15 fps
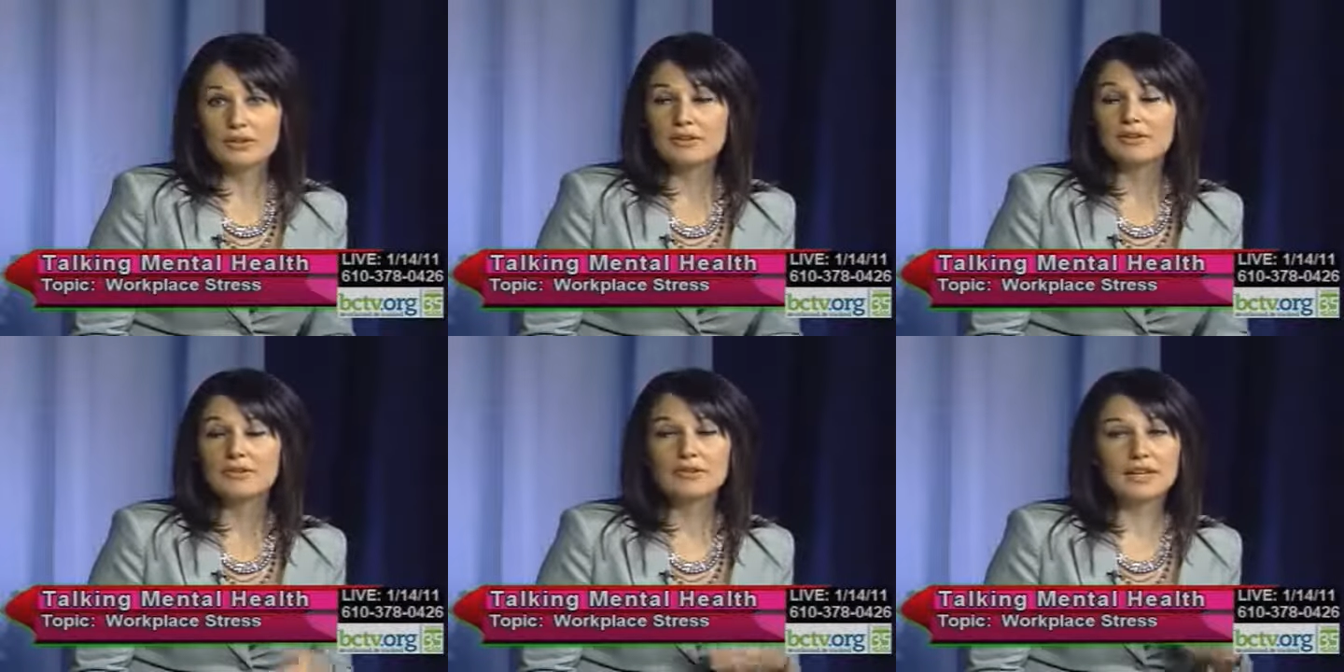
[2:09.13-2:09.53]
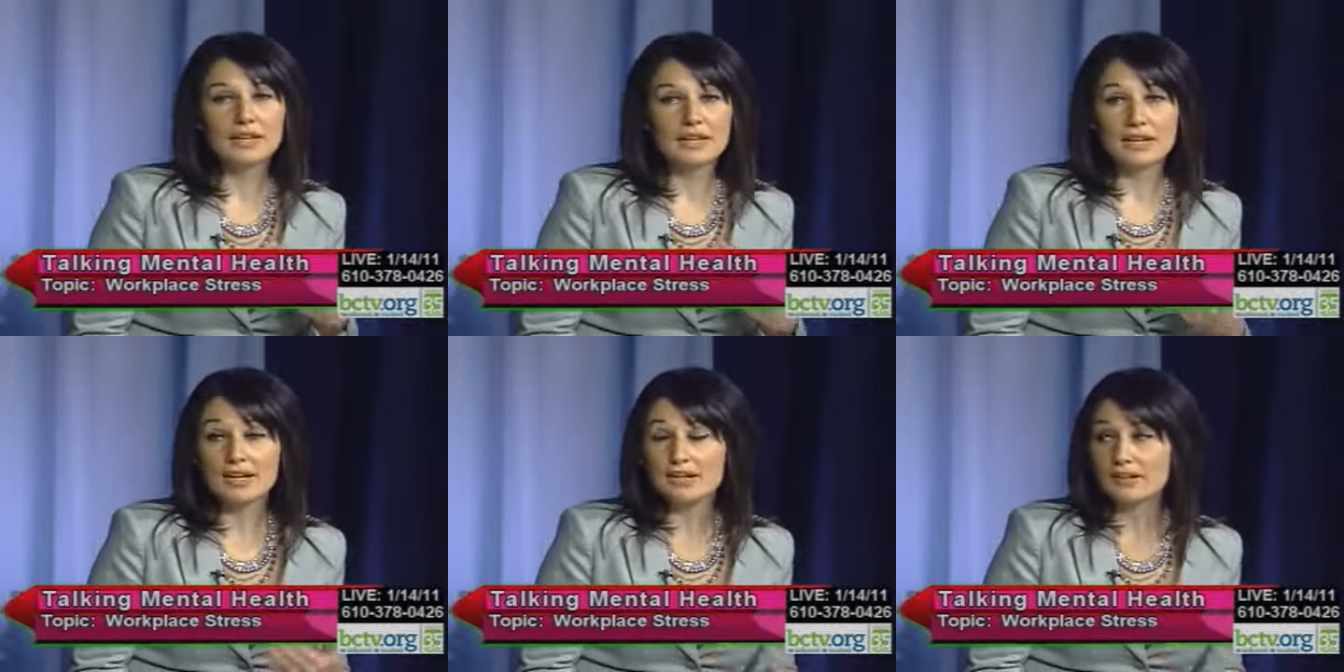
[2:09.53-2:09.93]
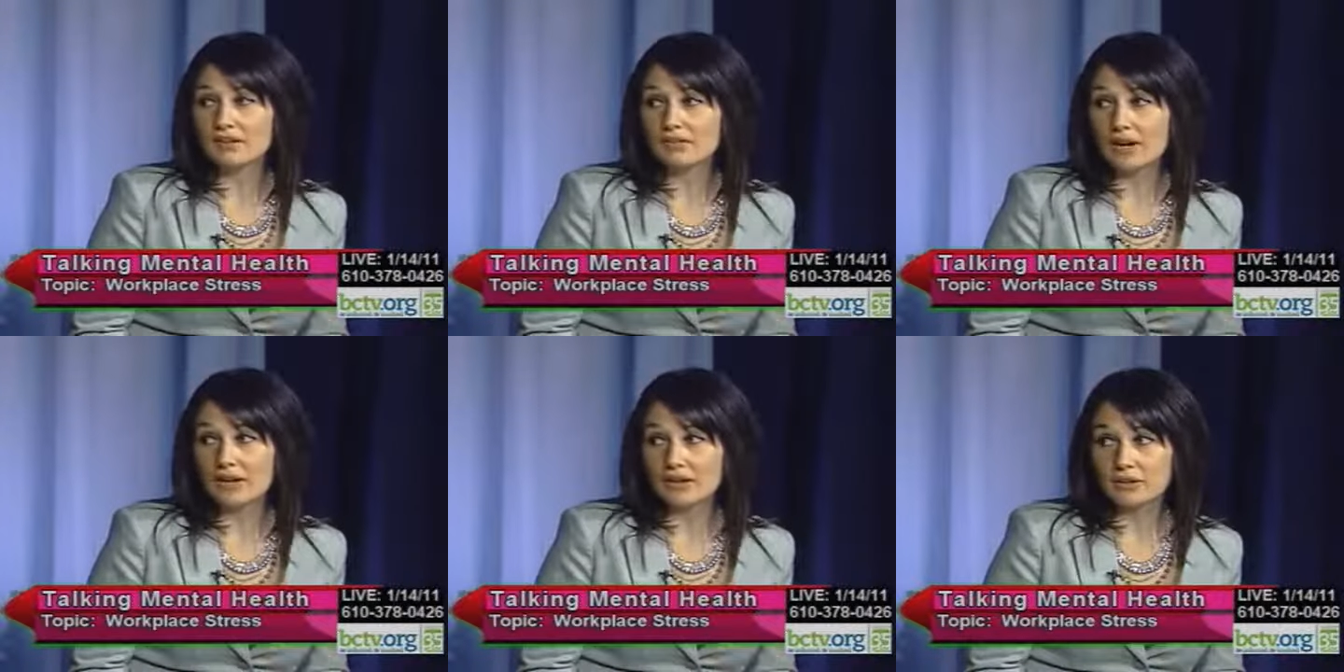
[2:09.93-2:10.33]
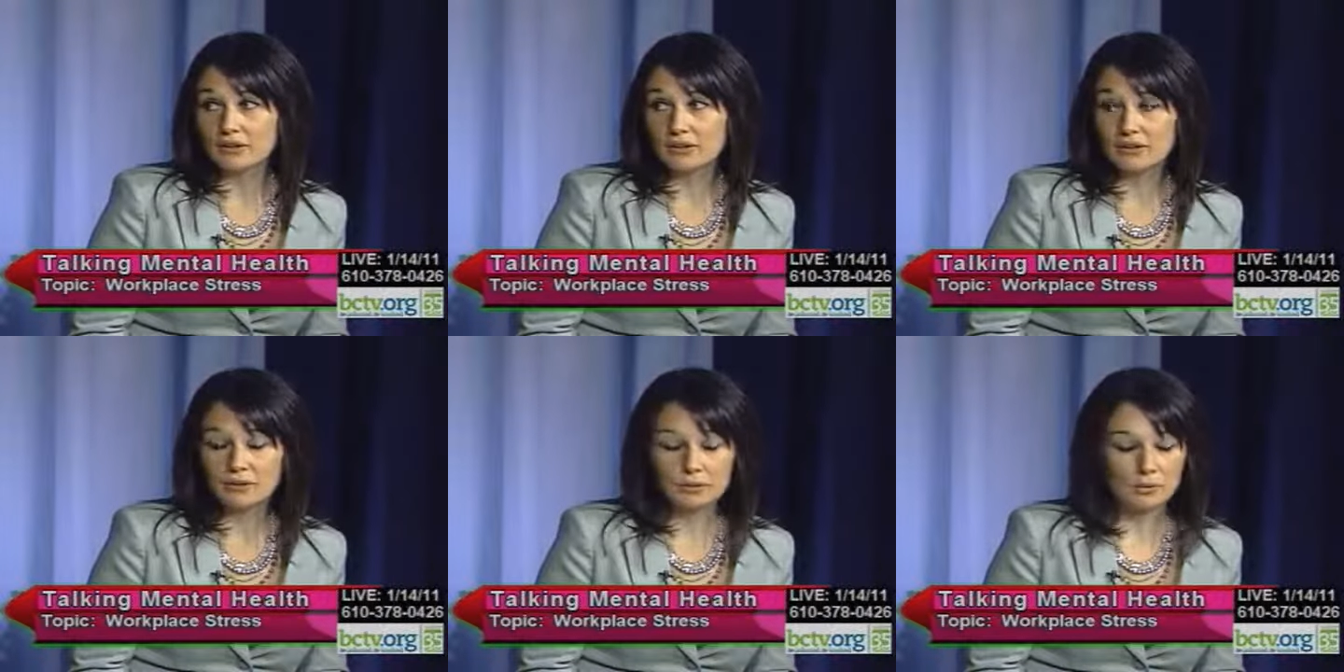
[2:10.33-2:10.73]
feeling
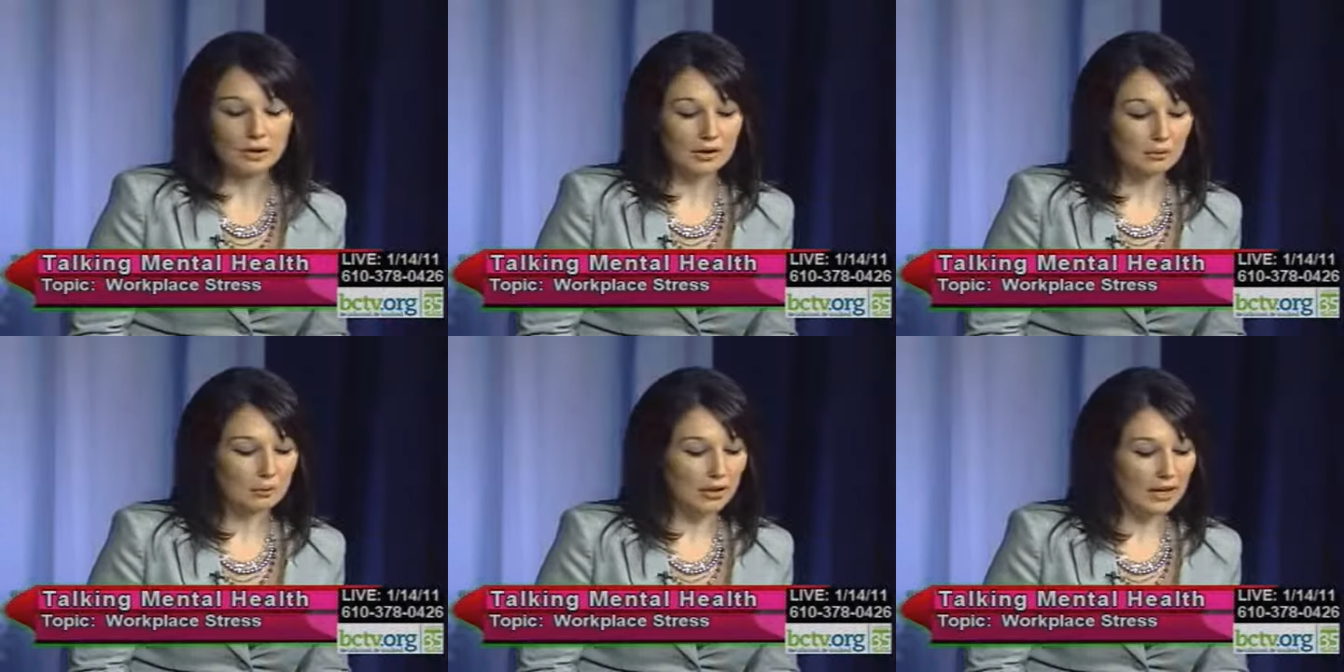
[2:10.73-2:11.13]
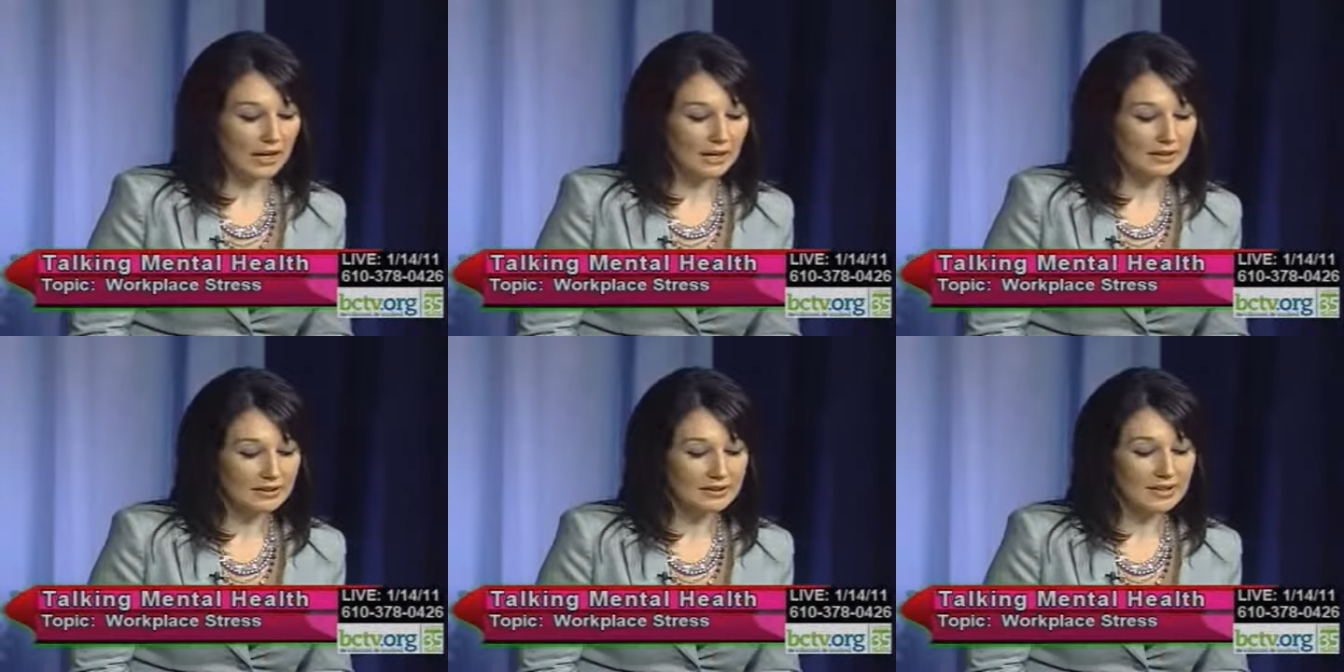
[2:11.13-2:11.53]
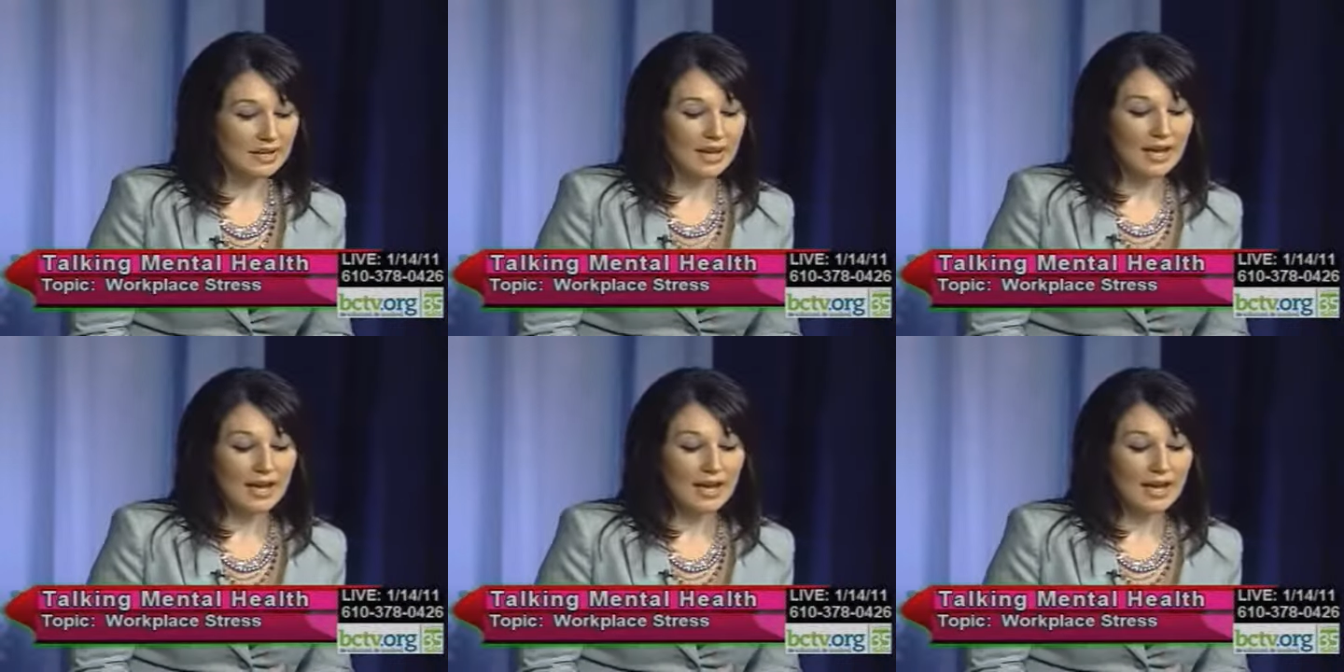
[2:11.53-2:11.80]
undervalued at the workplace,